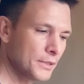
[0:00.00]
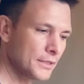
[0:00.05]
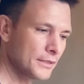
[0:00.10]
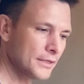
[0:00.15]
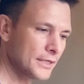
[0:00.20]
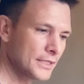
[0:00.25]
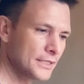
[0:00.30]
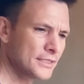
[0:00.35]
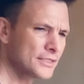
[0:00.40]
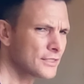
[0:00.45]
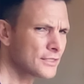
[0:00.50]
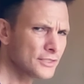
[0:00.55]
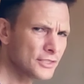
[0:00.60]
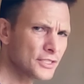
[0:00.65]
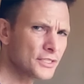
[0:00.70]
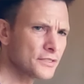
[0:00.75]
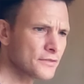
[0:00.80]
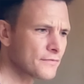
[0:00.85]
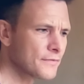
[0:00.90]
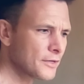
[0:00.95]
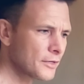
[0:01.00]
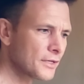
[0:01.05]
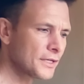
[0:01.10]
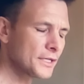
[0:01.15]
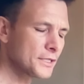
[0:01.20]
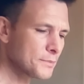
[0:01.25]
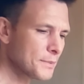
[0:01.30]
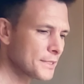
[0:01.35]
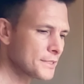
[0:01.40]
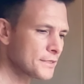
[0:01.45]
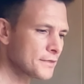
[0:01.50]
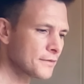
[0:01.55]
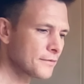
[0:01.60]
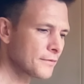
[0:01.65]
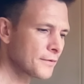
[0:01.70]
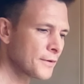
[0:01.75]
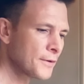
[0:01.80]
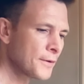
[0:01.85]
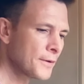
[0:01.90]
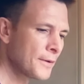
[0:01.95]
but it's just very expensive.
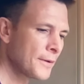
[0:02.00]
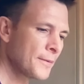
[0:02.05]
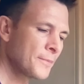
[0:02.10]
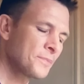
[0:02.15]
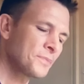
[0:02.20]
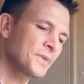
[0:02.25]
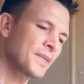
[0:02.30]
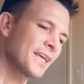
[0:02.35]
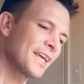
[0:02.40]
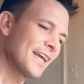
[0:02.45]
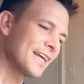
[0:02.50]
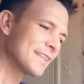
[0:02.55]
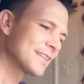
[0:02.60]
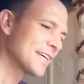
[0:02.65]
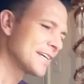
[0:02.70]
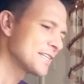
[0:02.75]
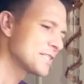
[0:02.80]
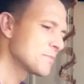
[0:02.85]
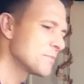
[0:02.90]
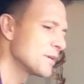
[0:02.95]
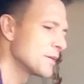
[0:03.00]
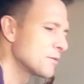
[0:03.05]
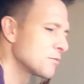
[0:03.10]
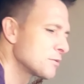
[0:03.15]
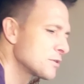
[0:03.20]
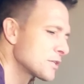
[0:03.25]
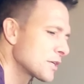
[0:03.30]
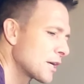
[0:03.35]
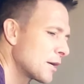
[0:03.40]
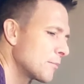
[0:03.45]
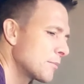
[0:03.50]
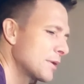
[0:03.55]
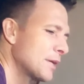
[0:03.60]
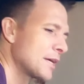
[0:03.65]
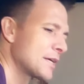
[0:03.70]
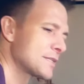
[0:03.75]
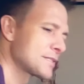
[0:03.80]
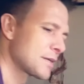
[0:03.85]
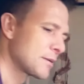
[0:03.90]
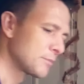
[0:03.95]
And Litesmith is a company
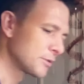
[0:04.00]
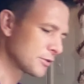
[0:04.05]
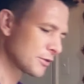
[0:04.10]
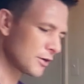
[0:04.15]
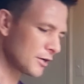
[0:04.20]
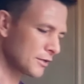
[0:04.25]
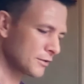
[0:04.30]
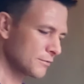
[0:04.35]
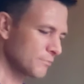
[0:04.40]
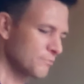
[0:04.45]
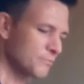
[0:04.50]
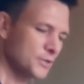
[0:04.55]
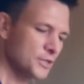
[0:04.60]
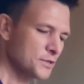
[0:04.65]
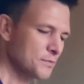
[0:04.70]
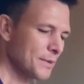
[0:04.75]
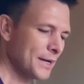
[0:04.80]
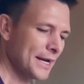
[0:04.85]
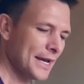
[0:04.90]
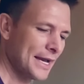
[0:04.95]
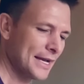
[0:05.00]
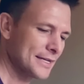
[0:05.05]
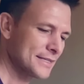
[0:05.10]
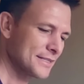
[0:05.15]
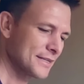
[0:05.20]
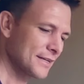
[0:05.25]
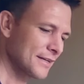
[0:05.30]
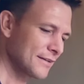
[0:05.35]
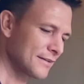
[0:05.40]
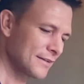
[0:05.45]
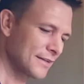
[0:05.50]
I stumbled on just by accident,